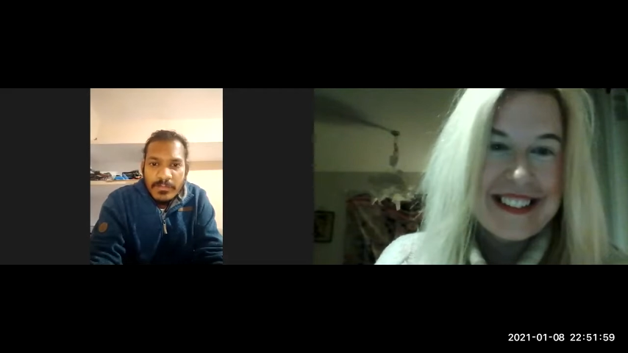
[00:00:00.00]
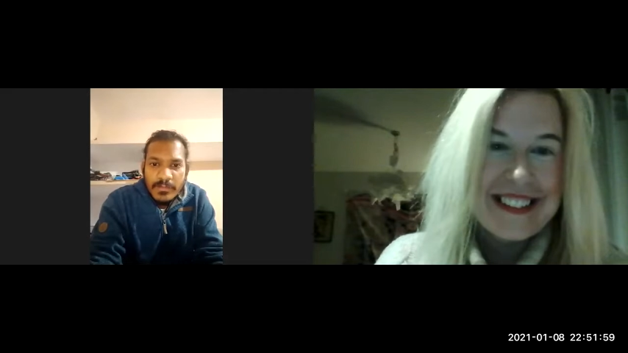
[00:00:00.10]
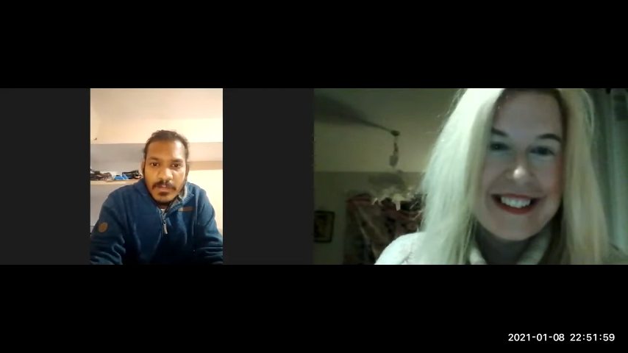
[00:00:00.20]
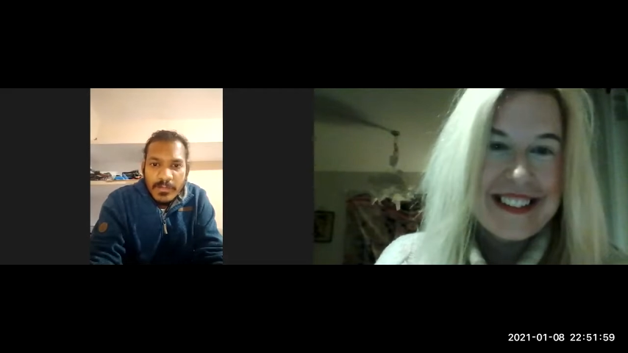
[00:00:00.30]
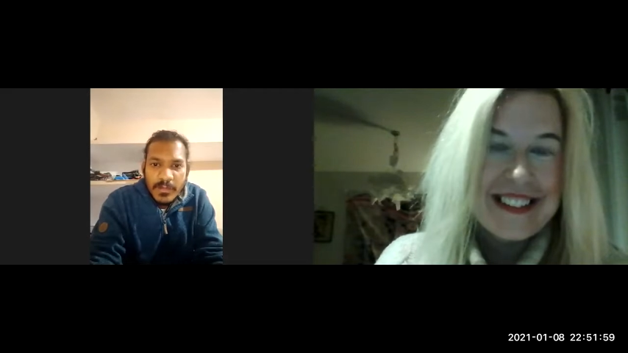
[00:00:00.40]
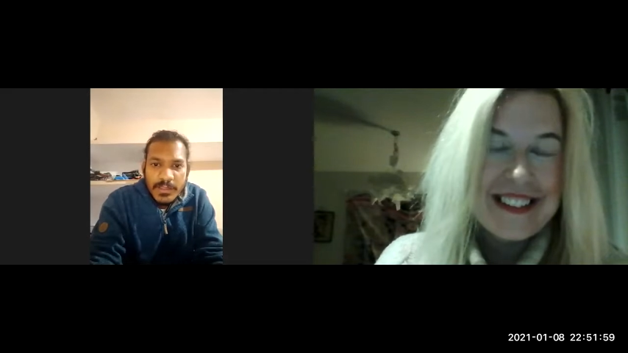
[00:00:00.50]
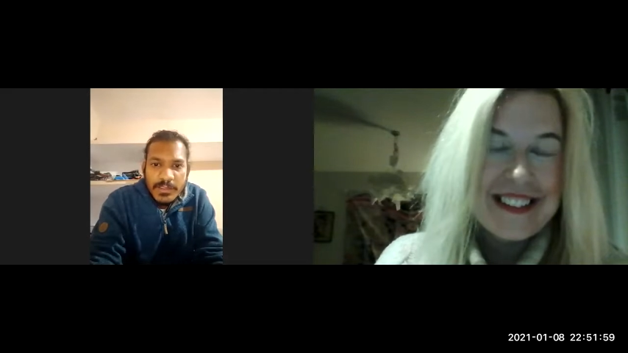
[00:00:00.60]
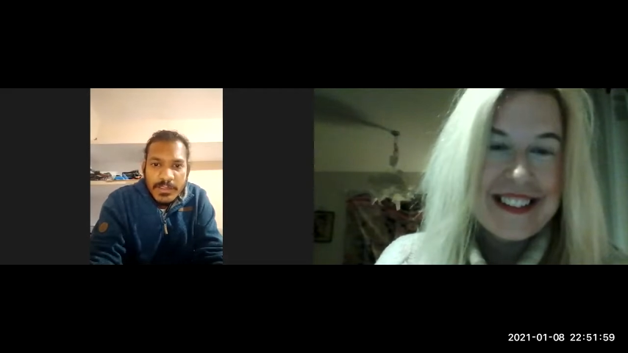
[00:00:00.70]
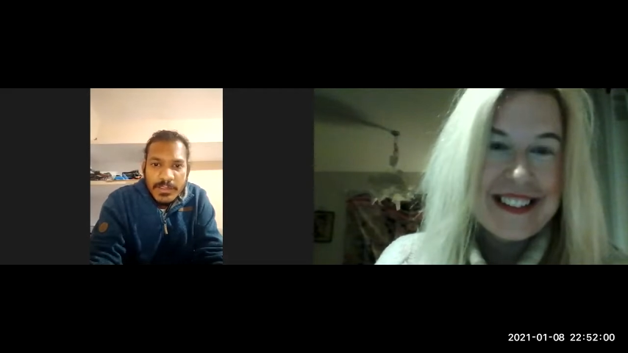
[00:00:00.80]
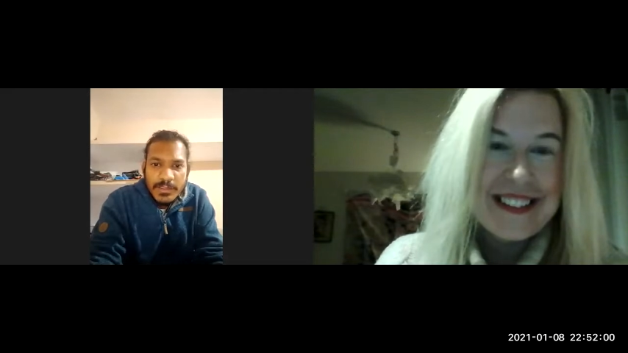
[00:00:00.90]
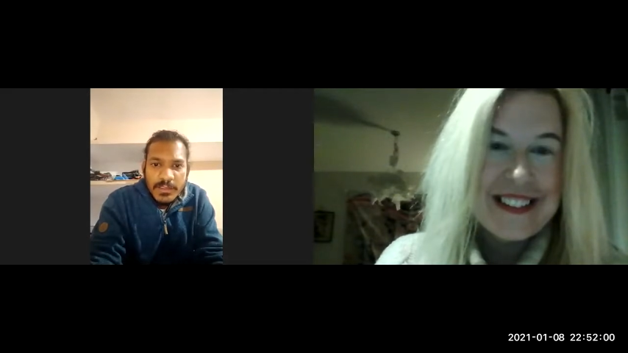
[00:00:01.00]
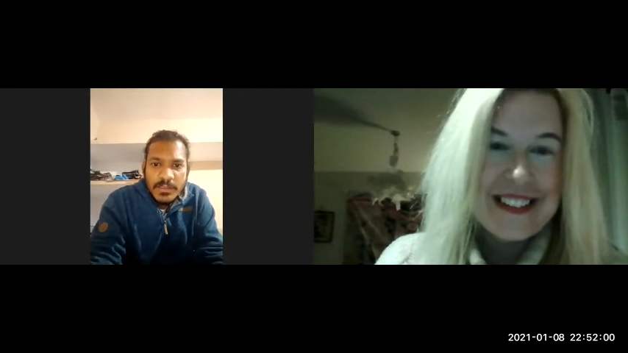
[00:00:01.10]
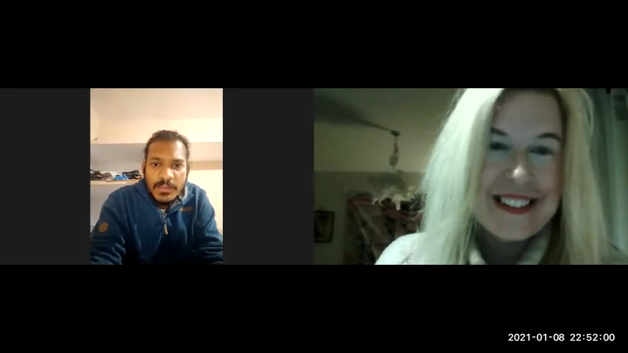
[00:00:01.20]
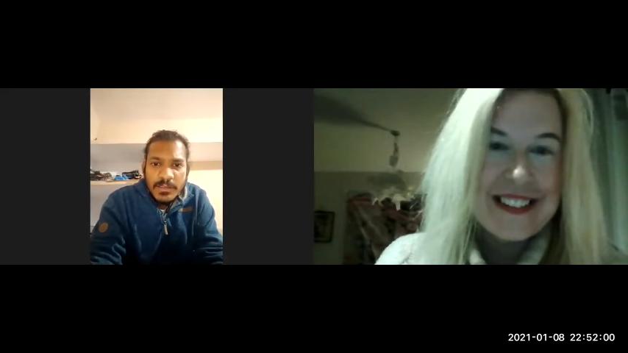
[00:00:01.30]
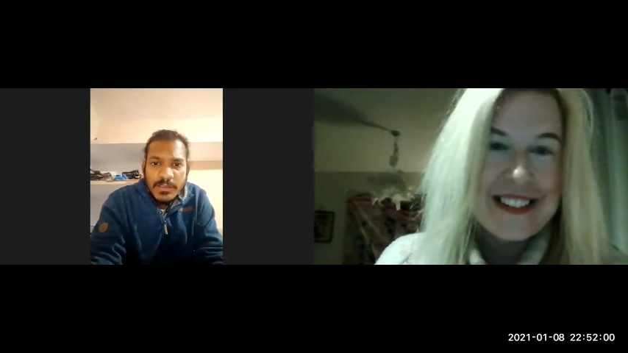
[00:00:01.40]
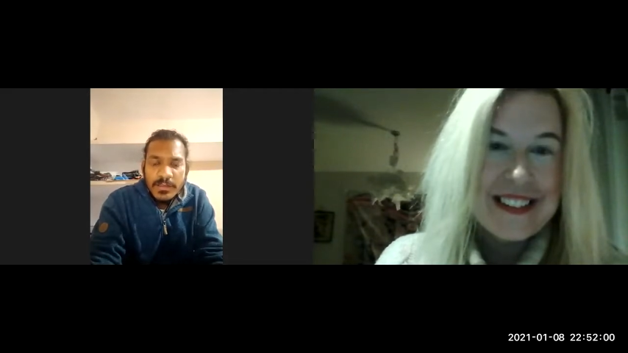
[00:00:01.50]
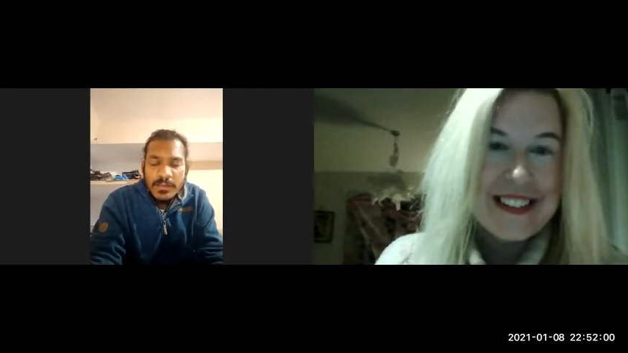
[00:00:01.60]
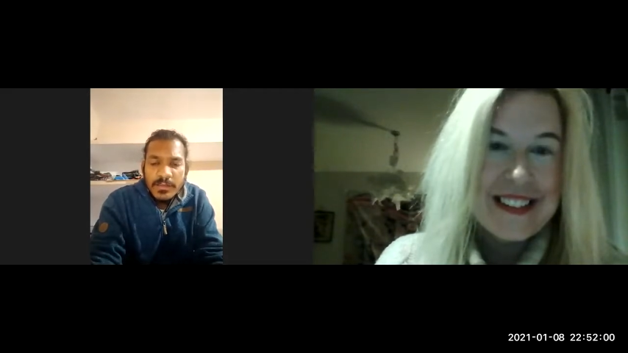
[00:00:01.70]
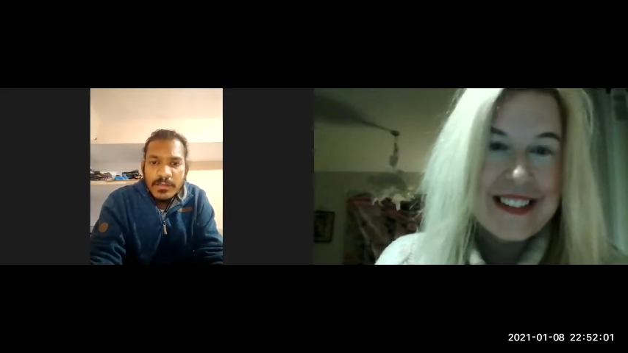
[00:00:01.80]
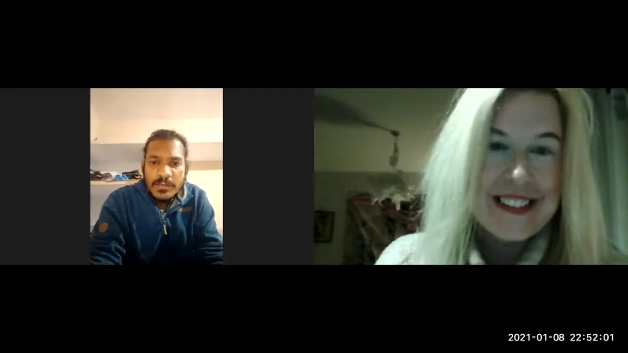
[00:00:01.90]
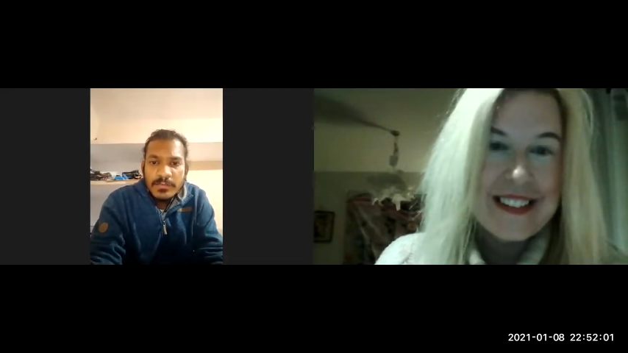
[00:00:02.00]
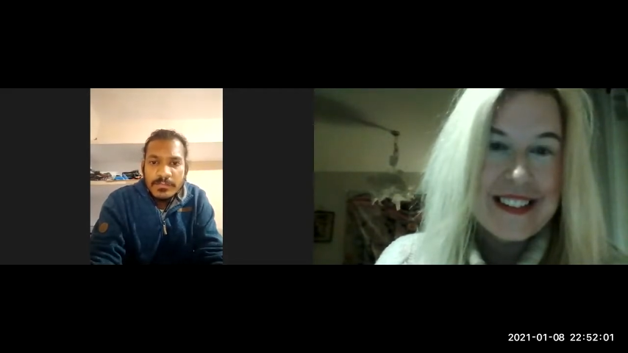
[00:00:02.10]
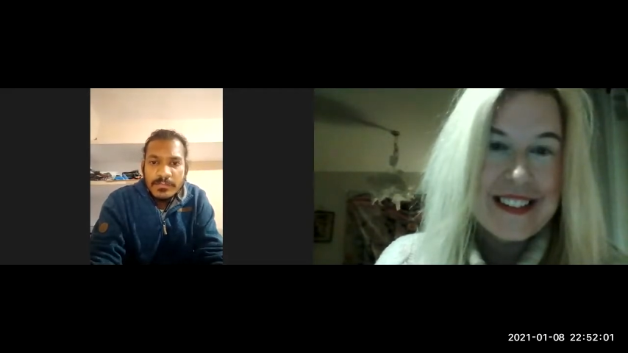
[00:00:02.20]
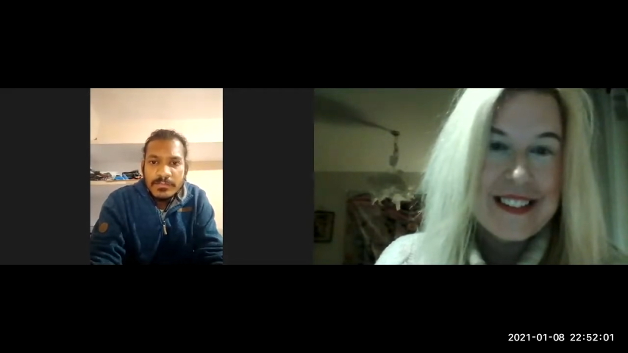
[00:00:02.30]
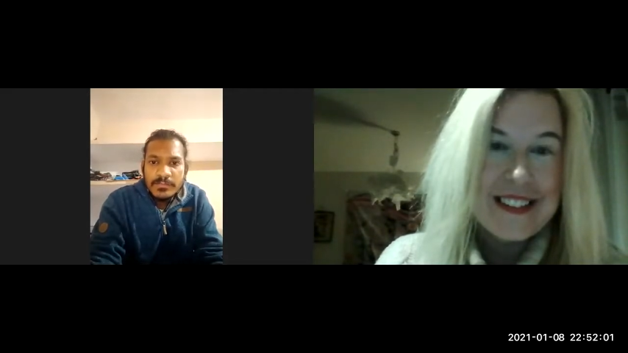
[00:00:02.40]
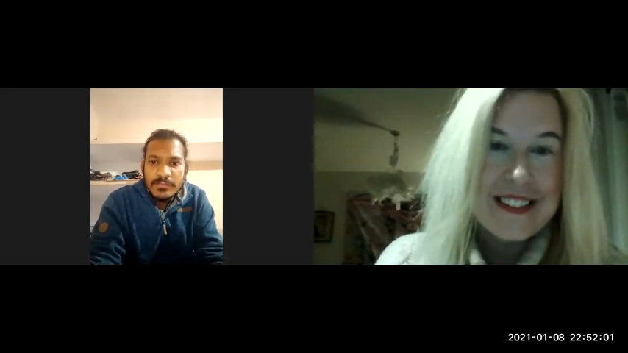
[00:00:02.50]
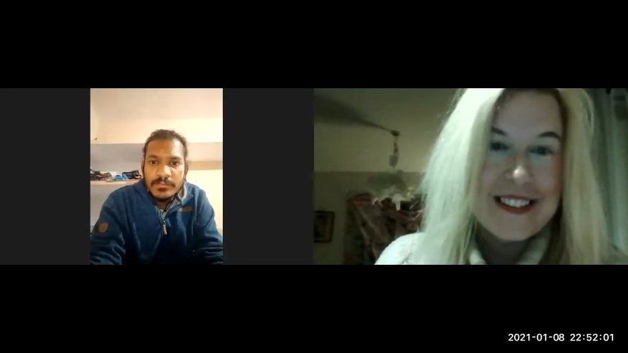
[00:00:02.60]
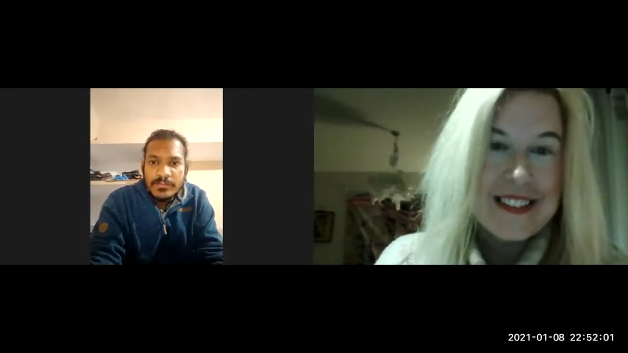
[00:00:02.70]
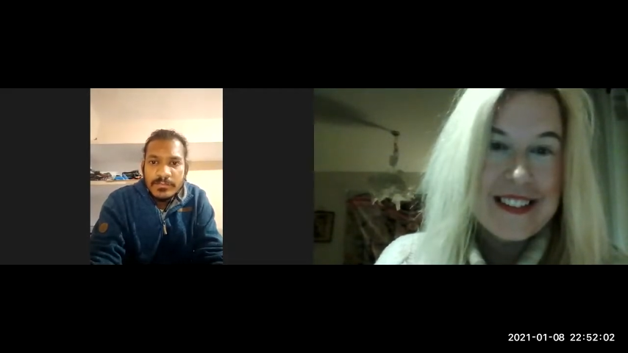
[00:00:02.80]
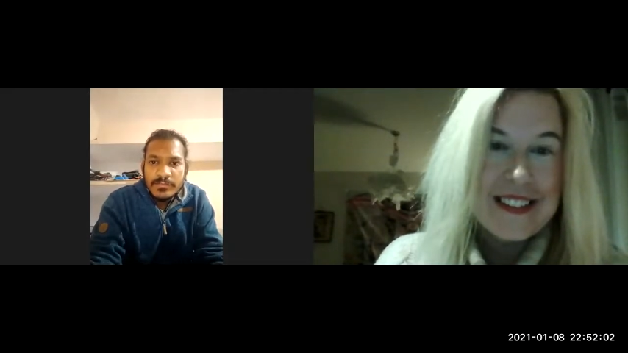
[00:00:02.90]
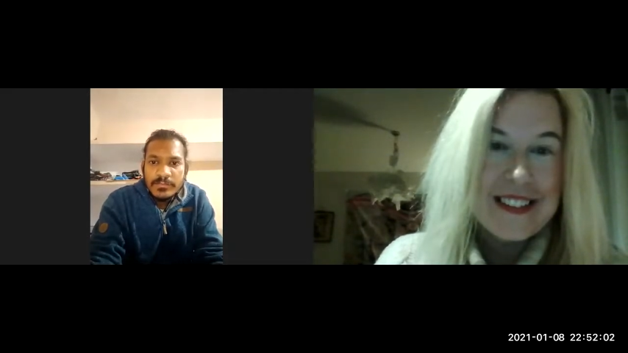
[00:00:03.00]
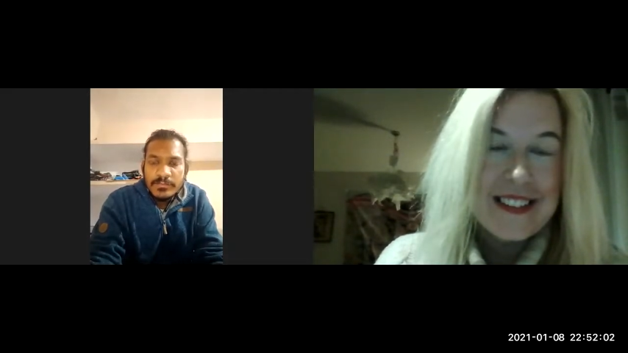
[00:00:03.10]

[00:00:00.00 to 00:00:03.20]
[no speech]